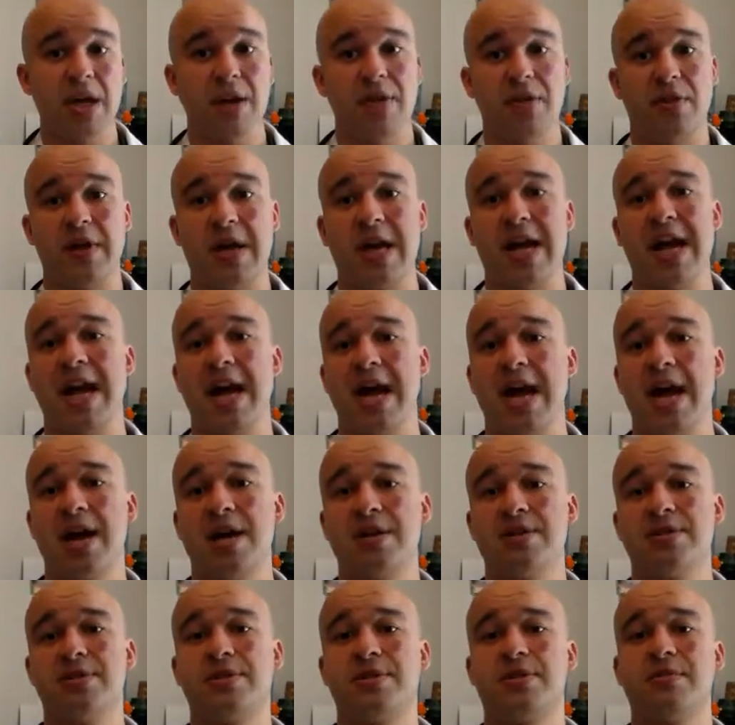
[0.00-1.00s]
that
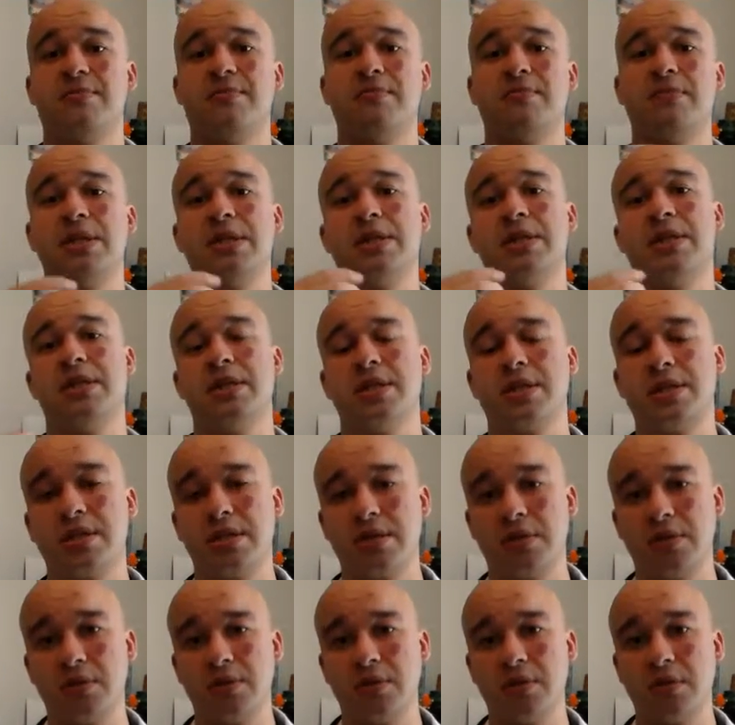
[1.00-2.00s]
has
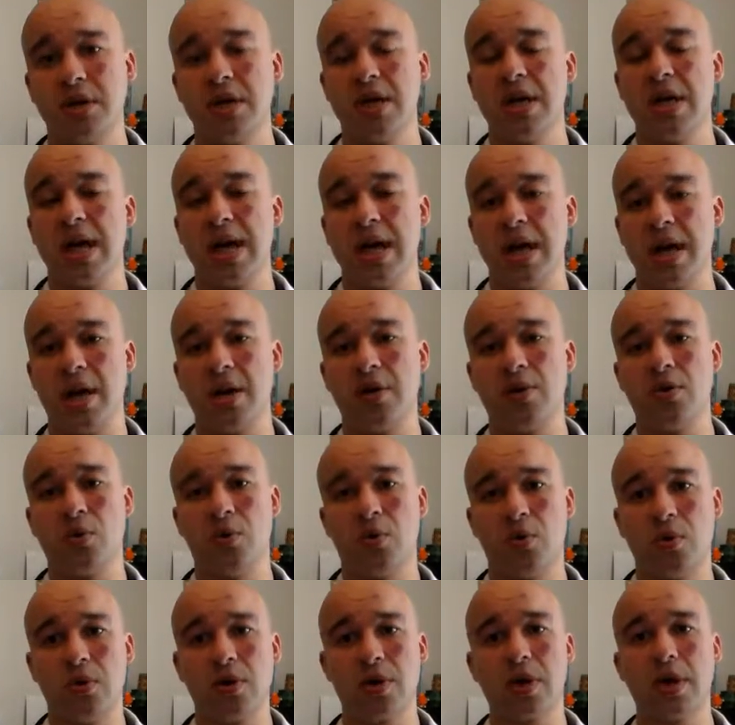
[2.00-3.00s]
medicinal and
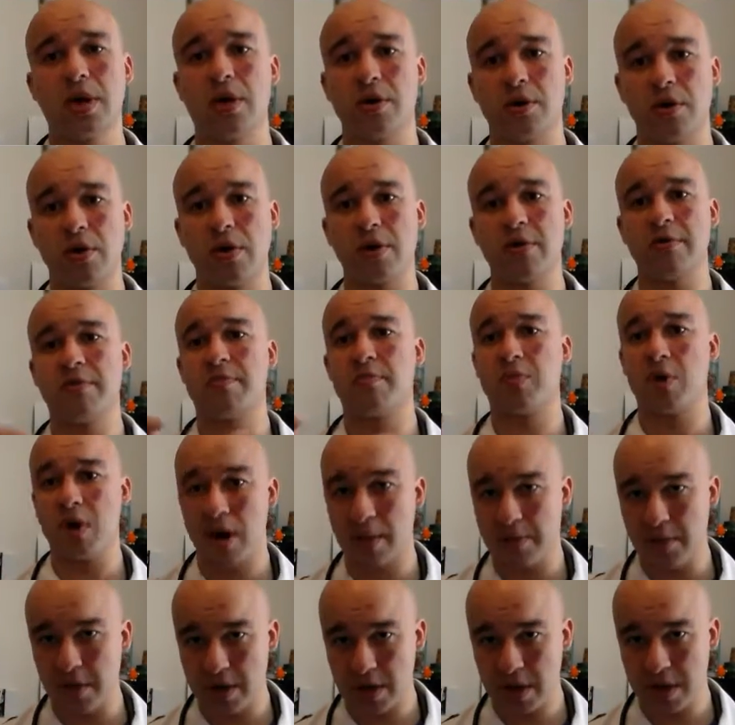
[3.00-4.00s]
or curative
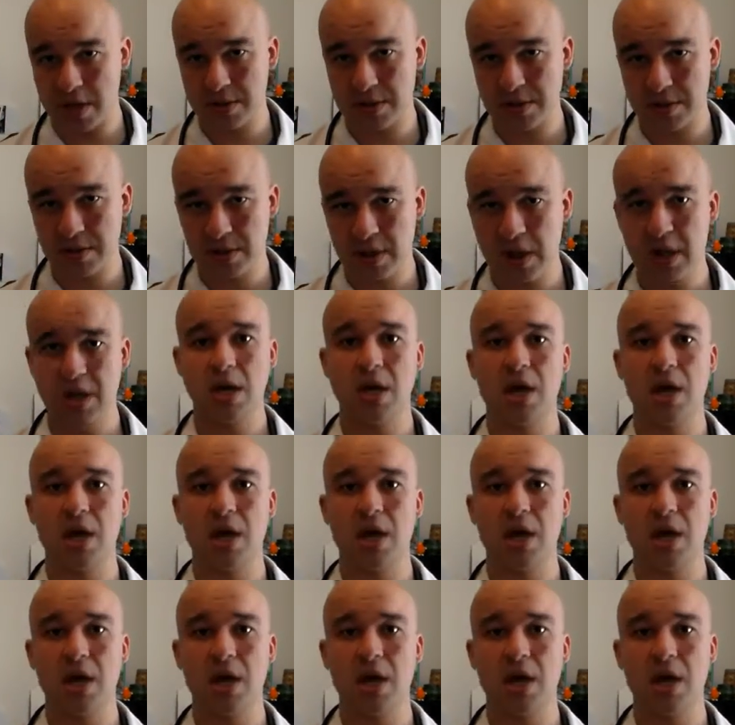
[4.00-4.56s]
properties,